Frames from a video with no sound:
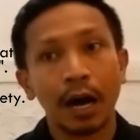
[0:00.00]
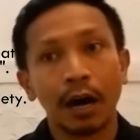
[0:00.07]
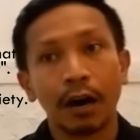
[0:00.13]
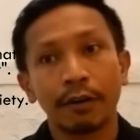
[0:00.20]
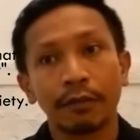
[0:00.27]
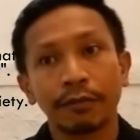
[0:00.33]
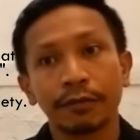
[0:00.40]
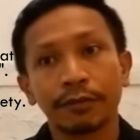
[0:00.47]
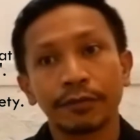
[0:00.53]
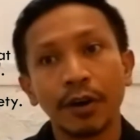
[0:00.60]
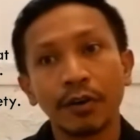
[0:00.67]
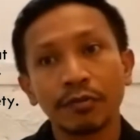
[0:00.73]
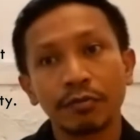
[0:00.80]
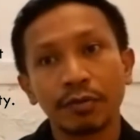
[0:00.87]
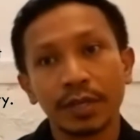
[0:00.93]
of a
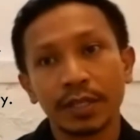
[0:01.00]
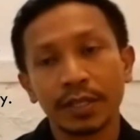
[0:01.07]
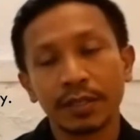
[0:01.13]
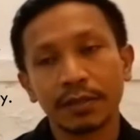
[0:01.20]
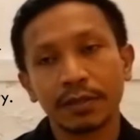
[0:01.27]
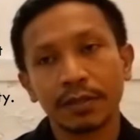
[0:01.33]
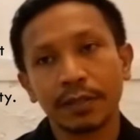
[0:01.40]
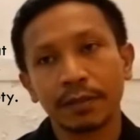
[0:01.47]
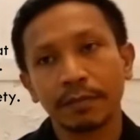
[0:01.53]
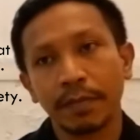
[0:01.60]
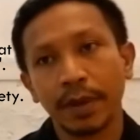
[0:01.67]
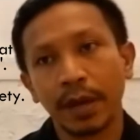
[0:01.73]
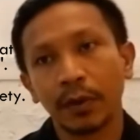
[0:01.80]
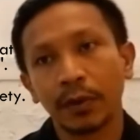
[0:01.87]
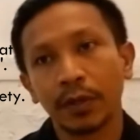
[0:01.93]
foundry's
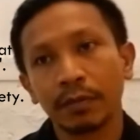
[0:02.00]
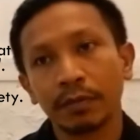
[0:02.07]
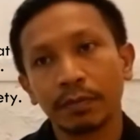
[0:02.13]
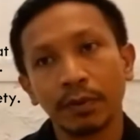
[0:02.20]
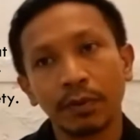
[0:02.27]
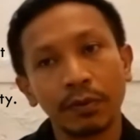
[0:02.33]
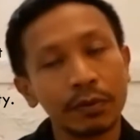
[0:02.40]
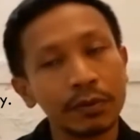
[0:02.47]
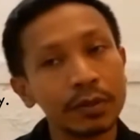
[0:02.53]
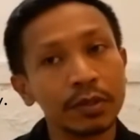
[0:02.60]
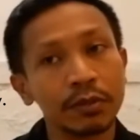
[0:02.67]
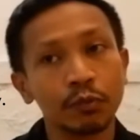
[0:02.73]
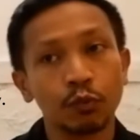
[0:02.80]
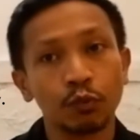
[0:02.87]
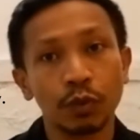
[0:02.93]
melting pot
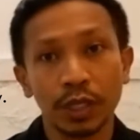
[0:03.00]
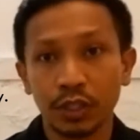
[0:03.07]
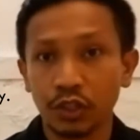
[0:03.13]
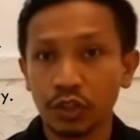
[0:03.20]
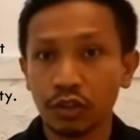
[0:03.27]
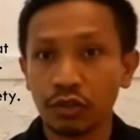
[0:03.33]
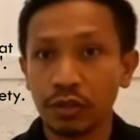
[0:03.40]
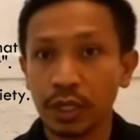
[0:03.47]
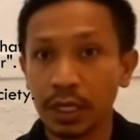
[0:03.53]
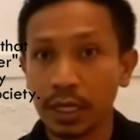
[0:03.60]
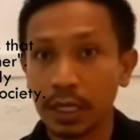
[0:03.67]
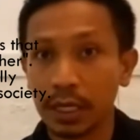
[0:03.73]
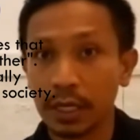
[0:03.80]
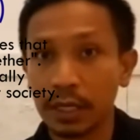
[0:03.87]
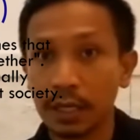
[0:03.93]
in which
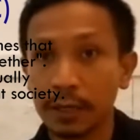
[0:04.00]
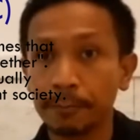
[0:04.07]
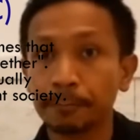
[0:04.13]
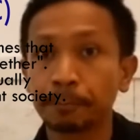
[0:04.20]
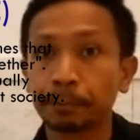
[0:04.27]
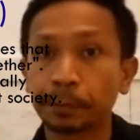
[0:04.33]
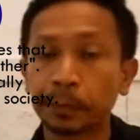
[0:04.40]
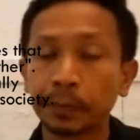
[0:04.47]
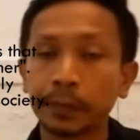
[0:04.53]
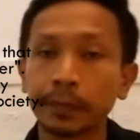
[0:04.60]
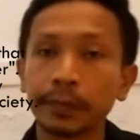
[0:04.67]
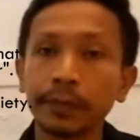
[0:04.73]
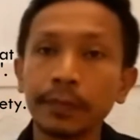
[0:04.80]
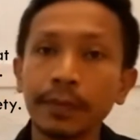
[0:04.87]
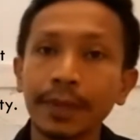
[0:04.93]
the
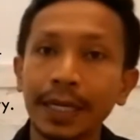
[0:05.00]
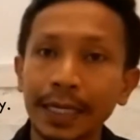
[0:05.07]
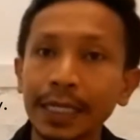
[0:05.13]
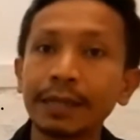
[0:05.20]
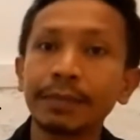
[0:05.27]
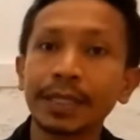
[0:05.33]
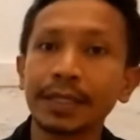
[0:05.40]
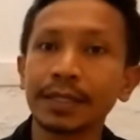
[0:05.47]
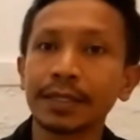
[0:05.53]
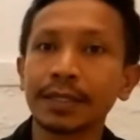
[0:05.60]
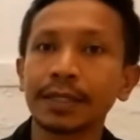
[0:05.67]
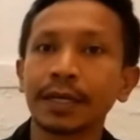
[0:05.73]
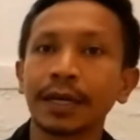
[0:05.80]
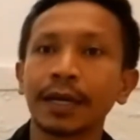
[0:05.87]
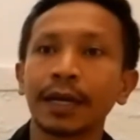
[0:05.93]
elements